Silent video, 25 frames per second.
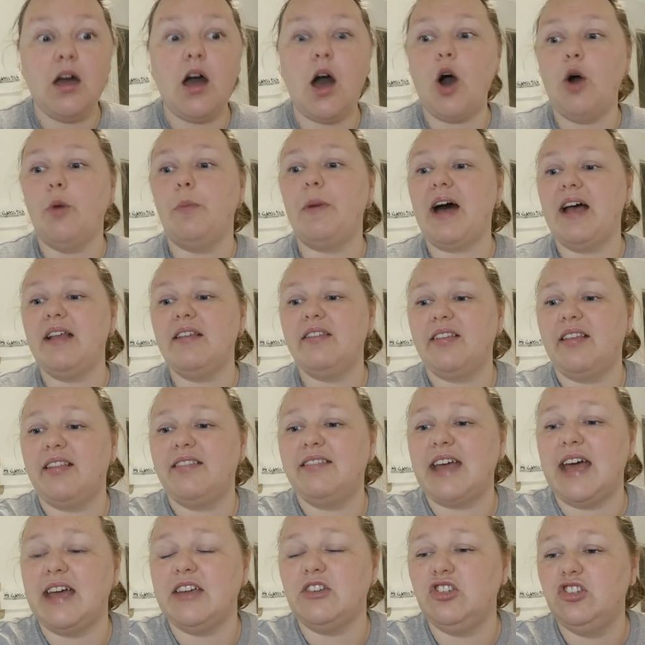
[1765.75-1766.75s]
Oh, pass the
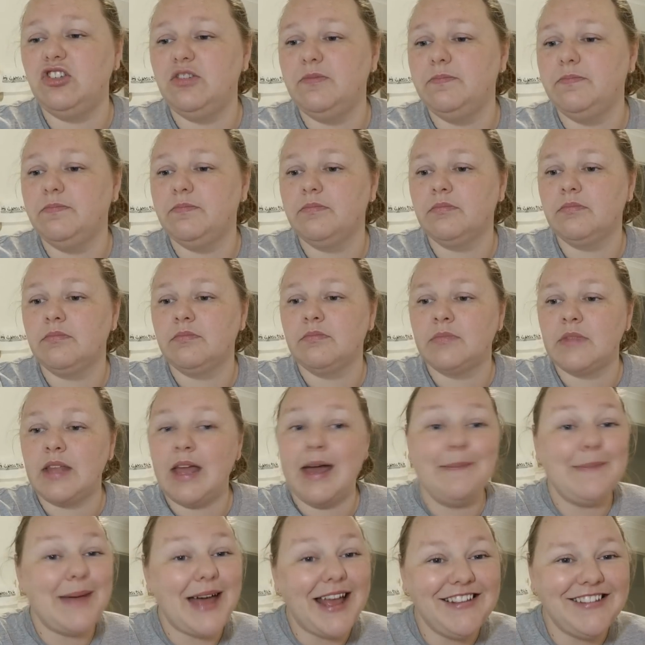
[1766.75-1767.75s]
stash.
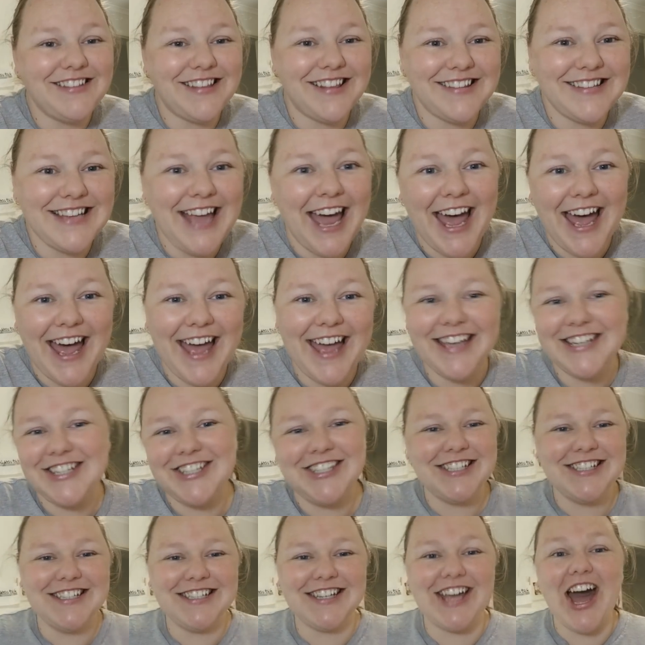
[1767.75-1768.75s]
Pass the
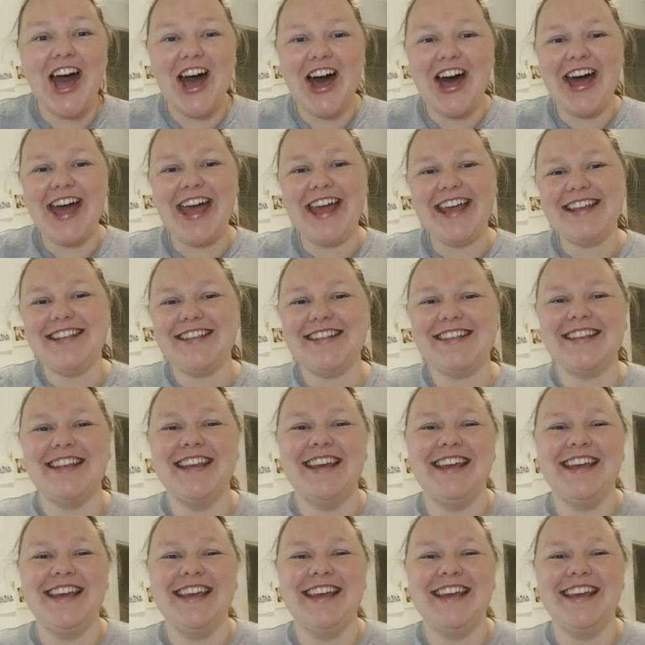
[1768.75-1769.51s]
stash, guys.